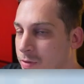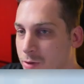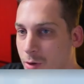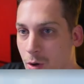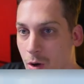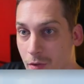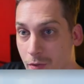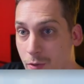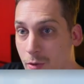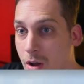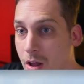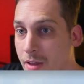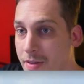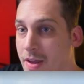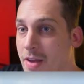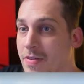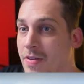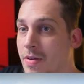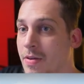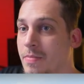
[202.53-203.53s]
So overall, it
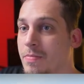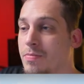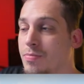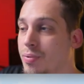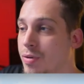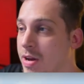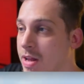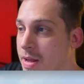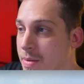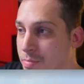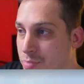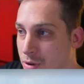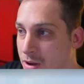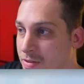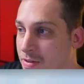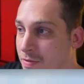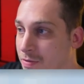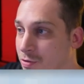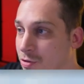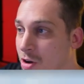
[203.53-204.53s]
does a pretty
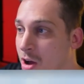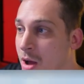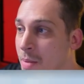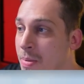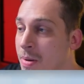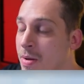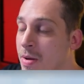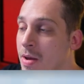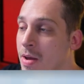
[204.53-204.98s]
impressive job